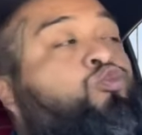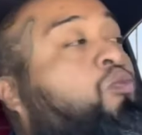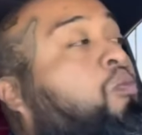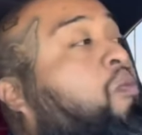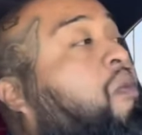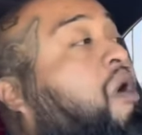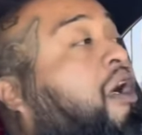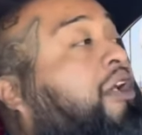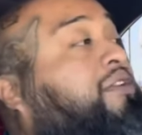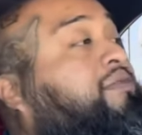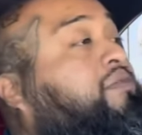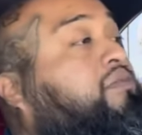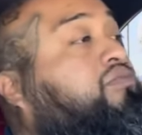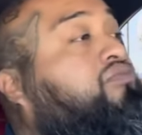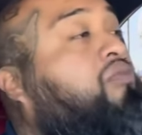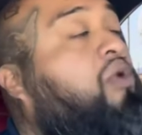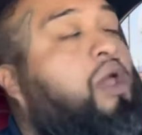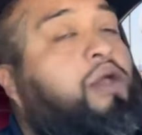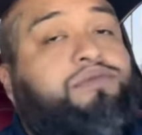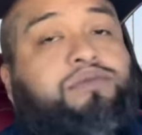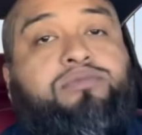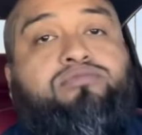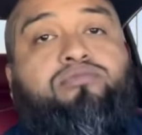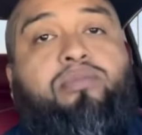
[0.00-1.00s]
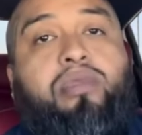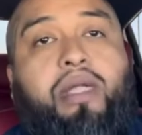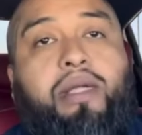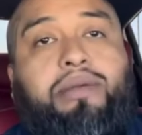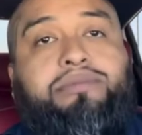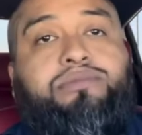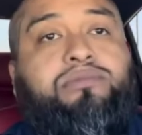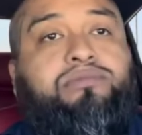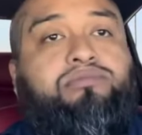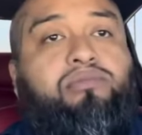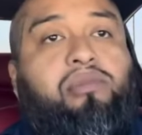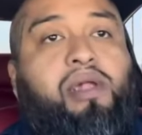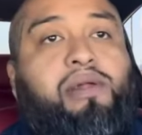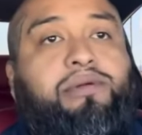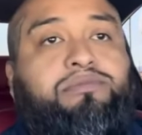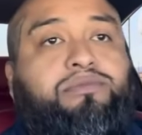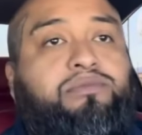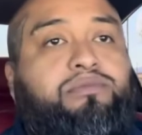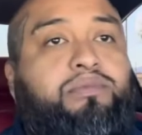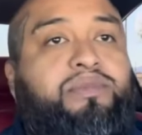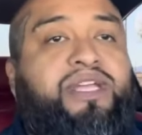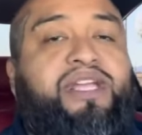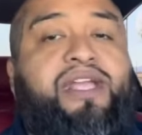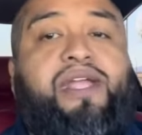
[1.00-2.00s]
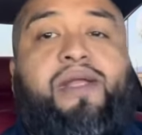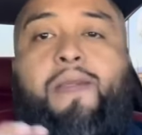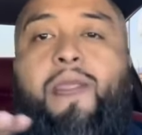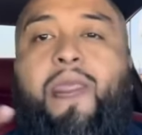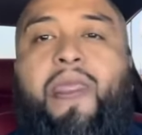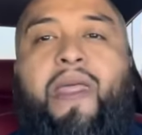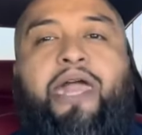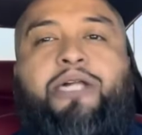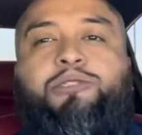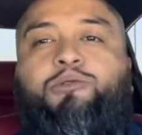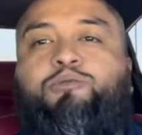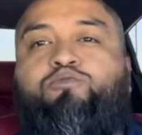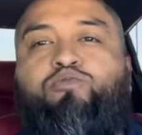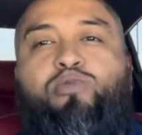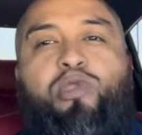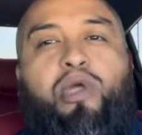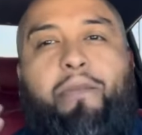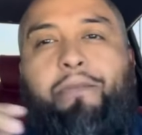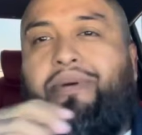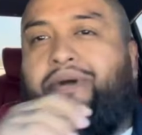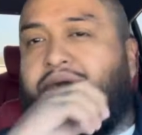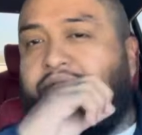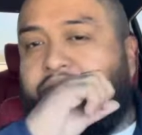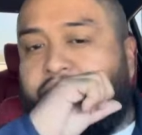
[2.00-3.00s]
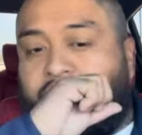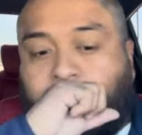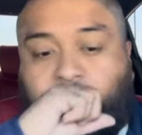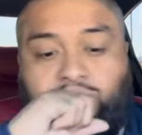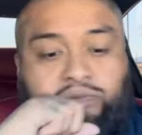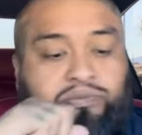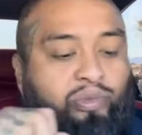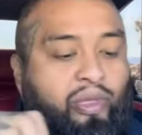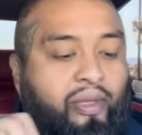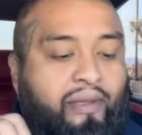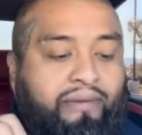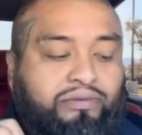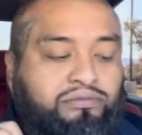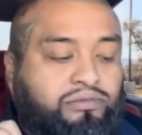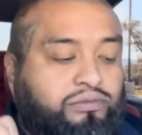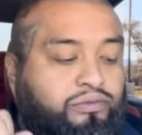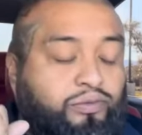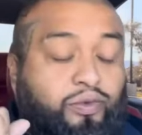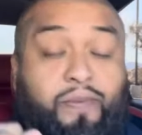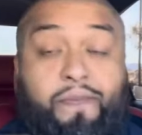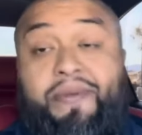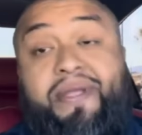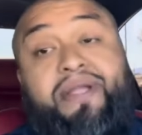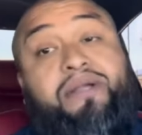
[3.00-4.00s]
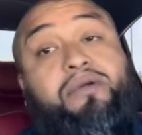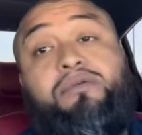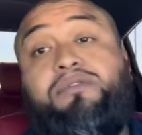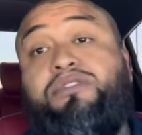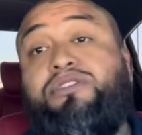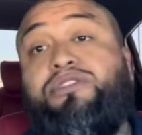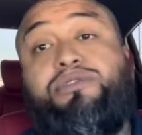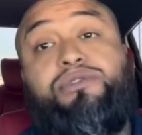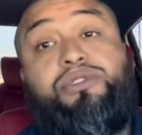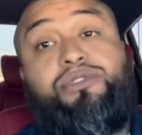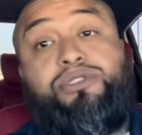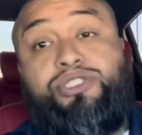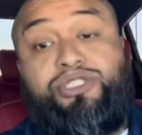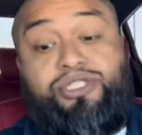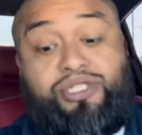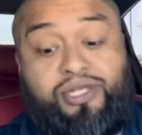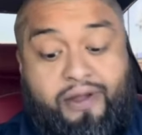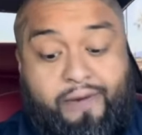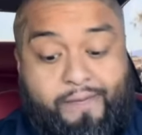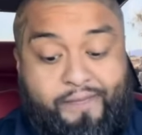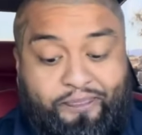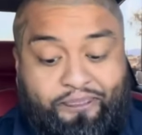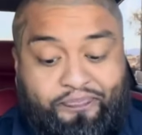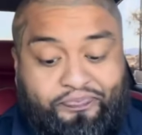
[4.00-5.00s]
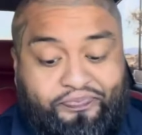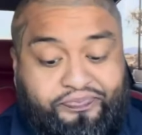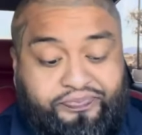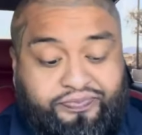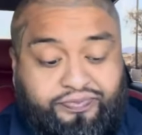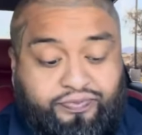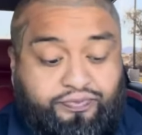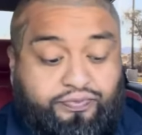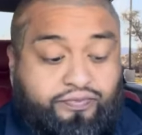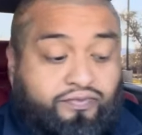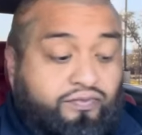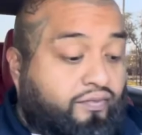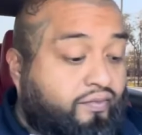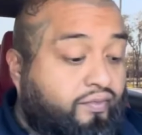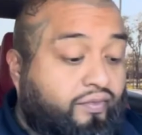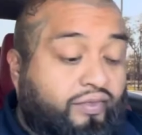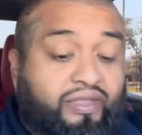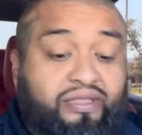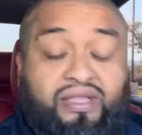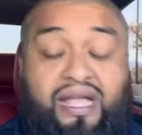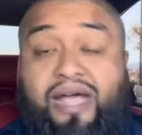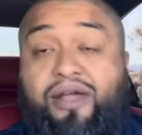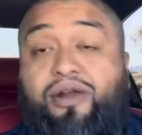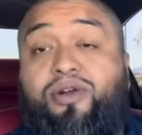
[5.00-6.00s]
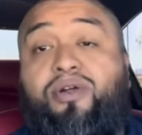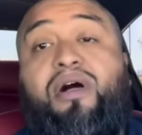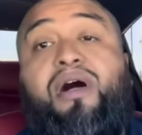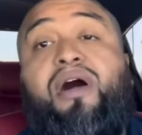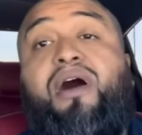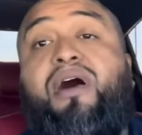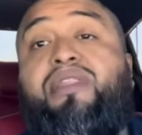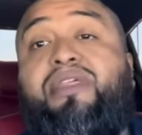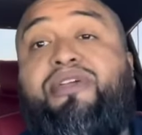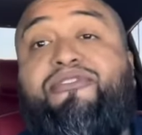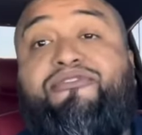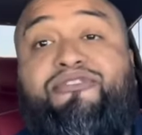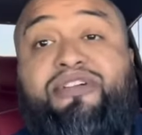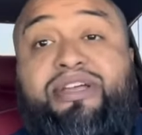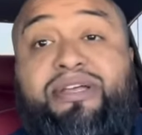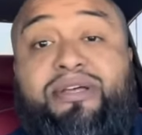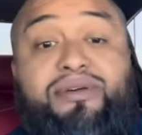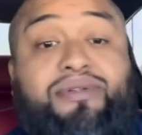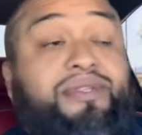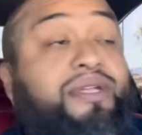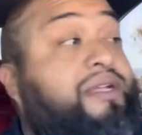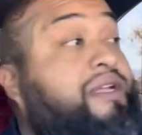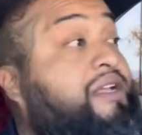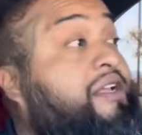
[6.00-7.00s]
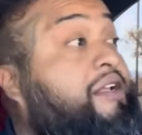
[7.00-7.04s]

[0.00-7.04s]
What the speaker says: But me, a burger with pickles is a shit. I don't know how they failed